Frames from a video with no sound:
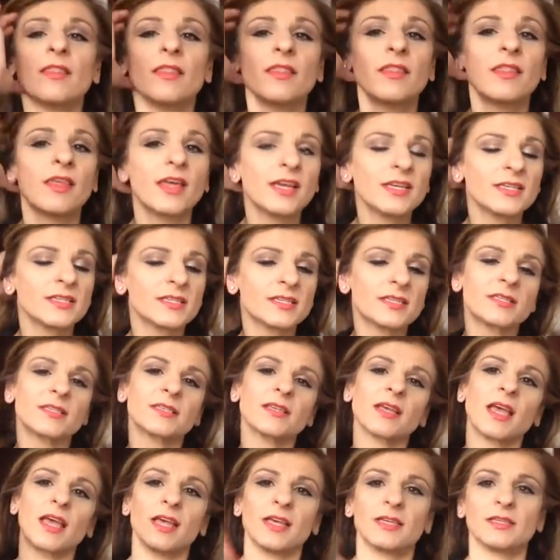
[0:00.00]
This
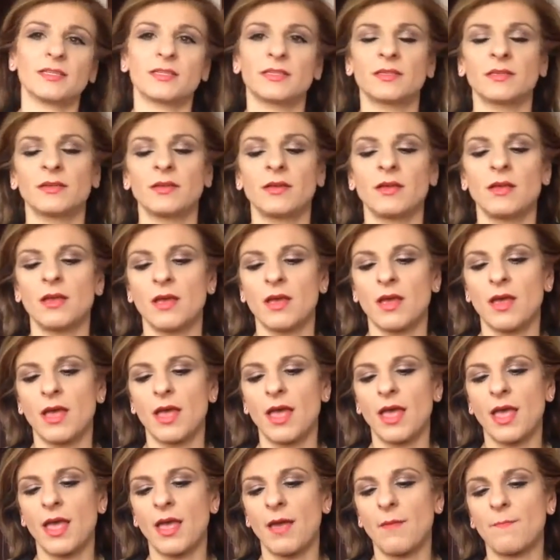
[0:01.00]
is
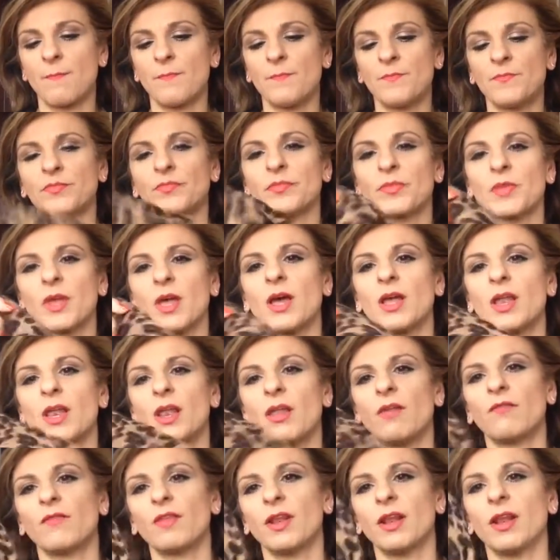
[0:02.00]
a
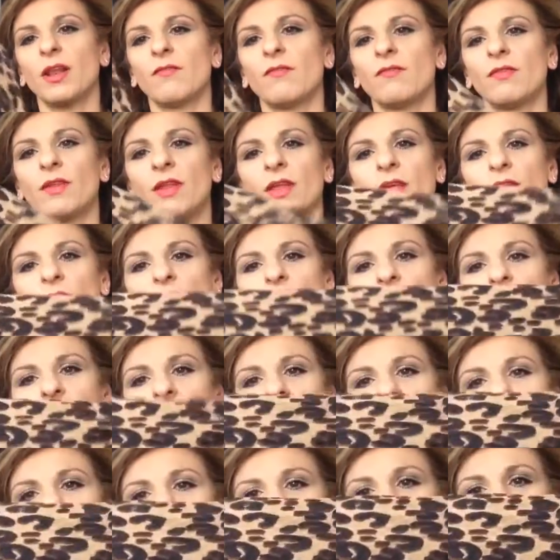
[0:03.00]
lovely, lovely
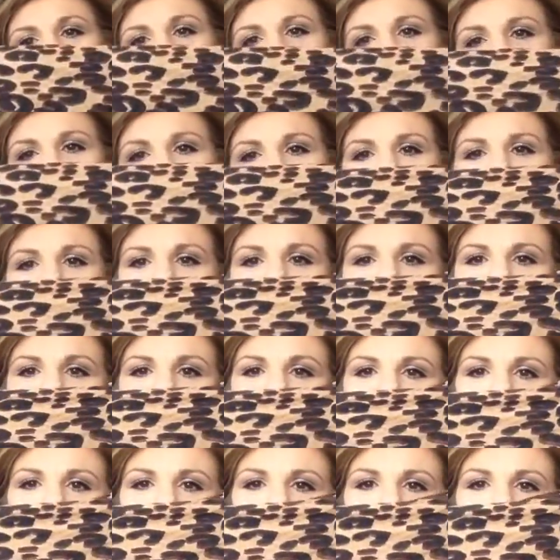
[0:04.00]
leopard print.
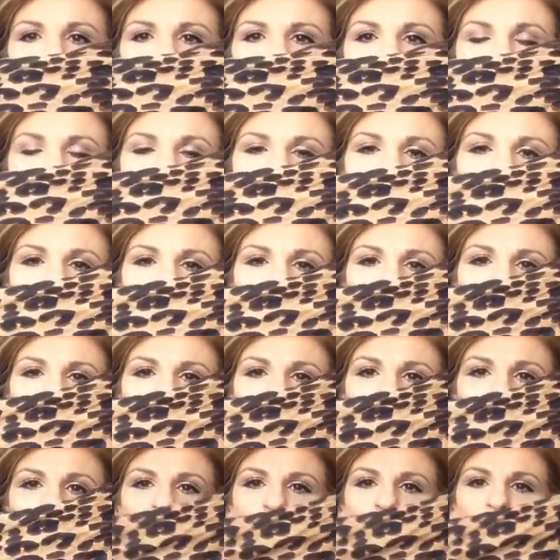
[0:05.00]

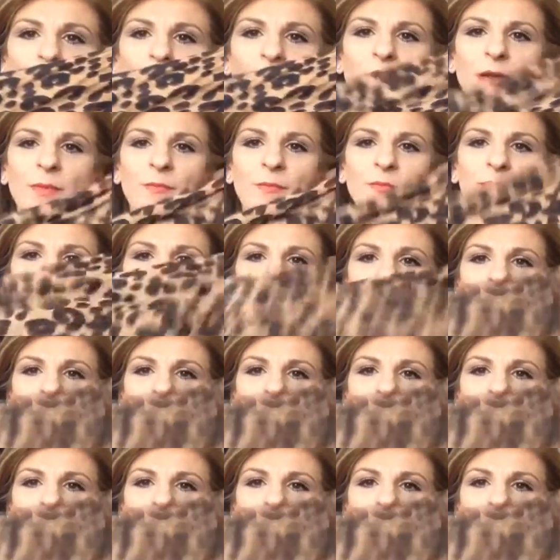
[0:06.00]
So,